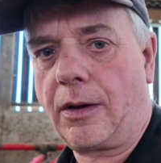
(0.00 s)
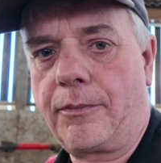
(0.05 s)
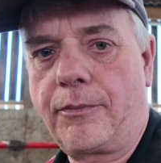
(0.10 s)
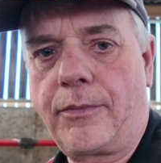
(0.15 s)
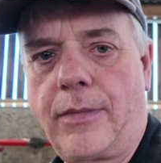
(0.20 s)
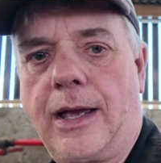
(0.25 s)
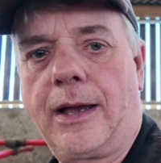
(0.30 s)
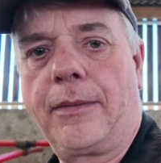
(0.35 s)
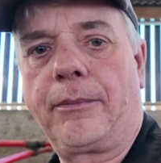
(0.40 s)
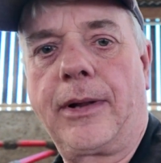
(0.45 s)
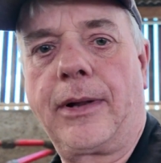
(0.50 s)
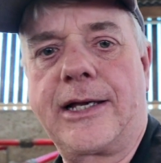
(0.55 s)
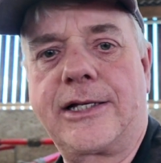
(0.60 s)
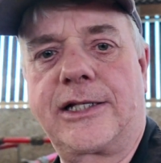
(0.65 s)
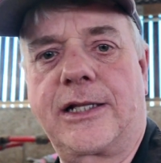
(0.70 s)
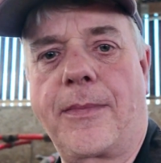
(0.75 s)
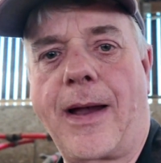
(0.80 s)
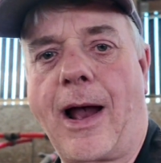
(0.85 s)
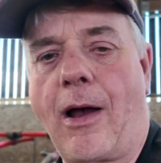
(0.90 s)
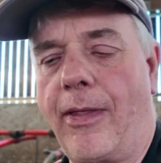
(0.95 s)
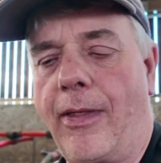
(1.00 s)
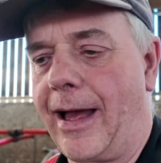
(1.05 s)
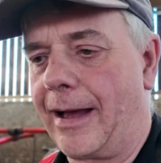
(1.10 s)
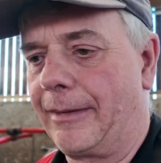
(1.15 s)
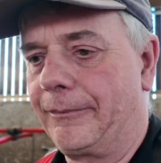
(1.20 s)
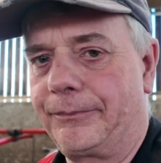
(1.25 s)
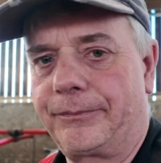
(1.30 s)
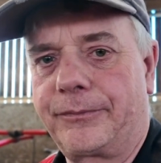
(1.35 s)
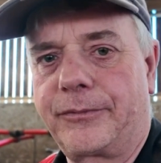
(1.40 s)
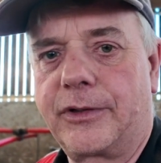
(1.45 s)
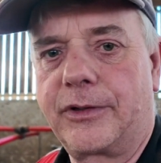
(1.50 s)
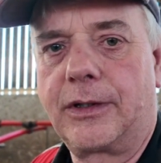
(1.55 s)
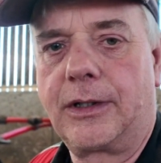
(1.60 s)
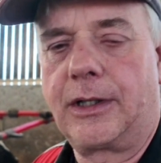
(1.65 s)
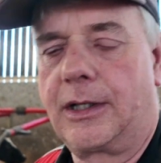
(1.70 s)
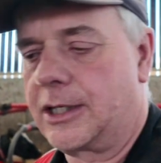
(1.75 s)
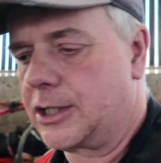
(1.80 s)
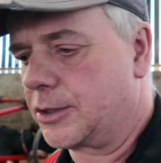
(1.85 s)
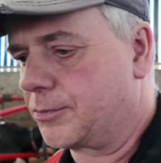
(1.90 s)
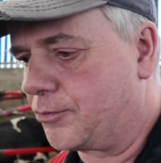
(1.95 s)
I'm pleased about that.
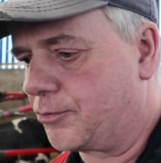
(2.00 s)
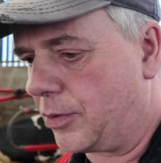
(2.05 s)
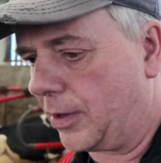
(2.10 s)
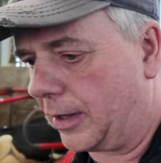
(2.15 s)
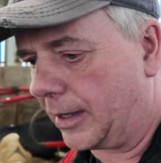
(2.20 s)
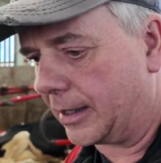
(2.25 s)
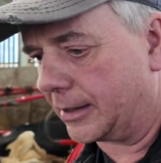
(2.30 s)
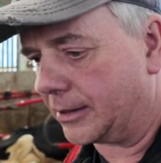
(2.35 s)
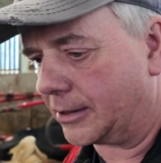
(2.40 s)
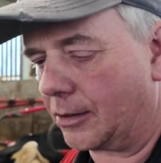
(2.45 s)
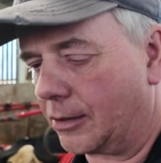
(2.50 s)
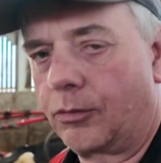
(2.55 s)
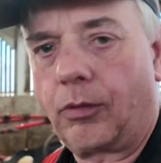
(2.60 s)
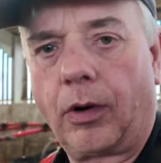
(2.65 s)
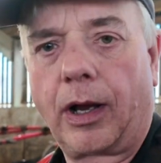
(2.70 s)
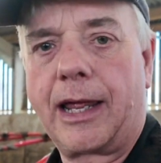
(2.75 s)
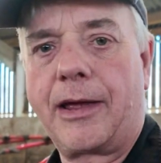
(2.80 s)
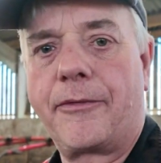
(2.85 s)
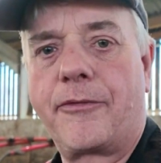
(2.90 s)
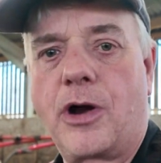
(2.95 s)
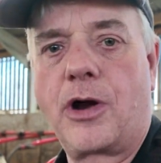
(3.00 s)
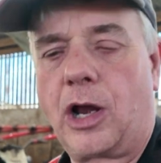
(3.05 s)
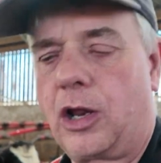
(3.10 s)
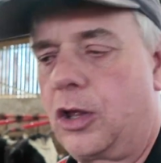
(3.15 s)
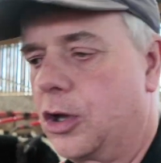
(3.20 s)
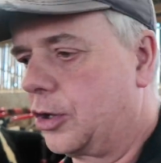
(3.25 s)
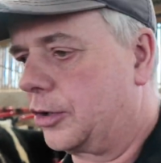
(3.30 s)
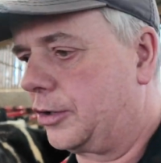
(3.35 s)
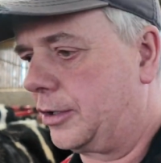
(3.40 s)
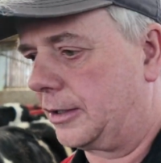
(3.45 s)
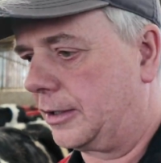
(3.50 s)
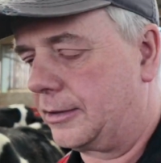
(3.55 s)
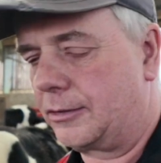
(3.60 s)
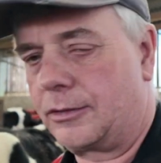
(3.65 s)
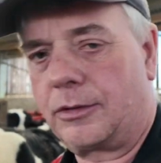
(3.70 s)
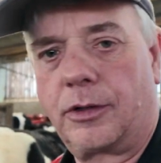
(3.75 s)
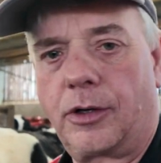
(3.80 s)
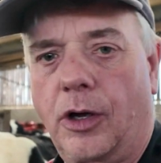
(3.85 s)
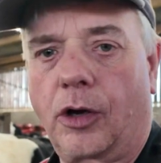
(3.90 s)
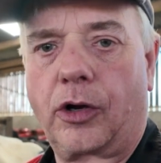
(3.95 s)
Brilliant. We'll leave her alone.
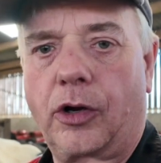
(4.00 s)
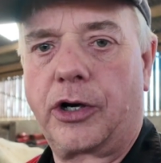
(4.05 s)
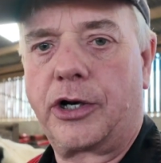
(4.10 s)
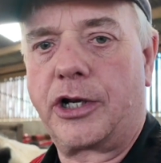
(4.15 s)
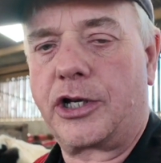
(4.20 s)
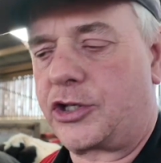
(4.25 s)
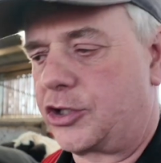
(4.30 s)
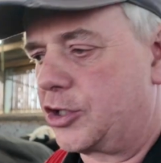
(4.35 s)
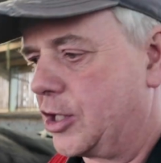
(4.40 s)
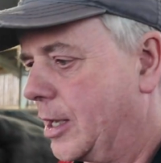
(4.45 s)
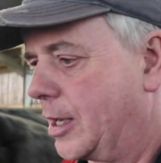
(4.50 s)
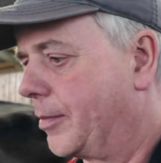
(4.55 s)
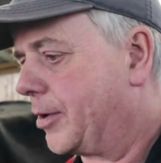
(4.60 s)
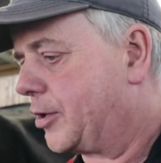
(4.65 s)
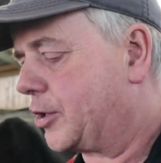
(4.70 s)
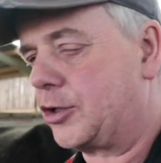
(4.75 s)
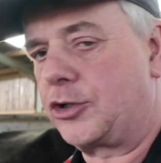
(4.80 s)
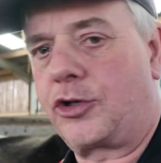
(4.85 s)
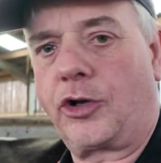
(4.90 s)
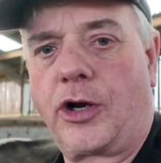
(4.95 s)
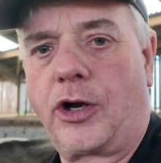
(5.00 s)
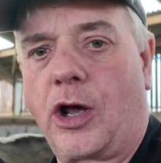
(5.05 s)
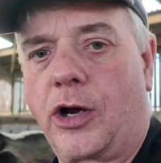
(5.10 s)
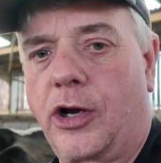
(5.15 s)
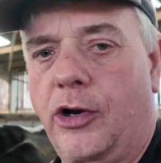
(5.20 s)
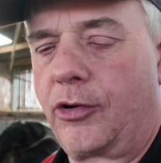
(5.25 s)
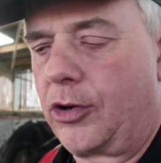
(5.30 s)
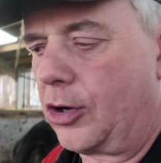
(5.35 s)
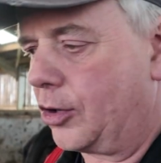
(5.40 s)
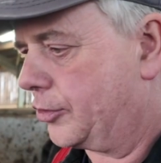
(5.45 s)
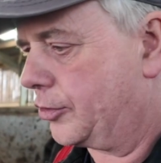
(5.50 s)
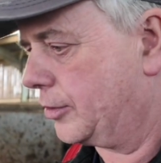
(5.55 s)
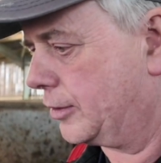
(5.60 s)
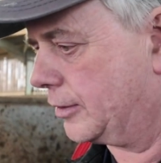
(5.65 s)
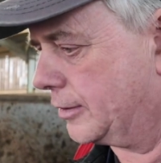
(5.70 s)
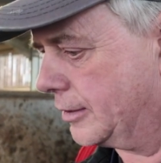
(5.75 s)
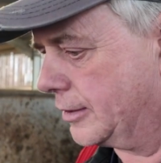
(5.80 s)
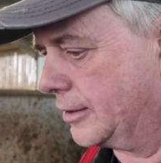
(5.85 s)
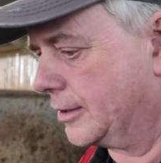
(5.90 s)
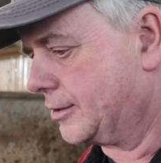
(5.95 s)
We're not going to disturb her. She's done it on her own.
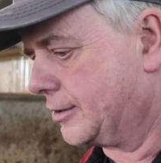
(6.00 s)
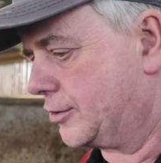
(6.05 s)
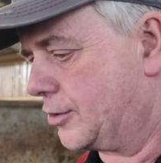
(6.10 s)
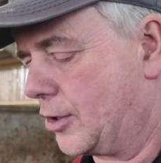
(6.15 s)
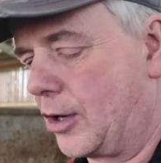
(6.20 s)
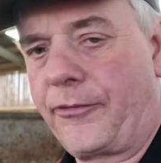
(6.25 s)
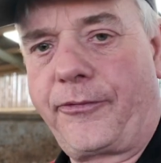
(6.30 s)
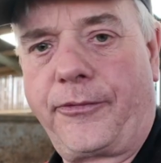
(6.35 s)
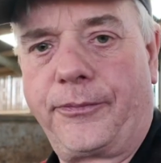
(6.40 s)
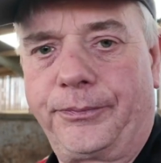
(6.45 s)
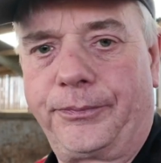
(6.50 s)
So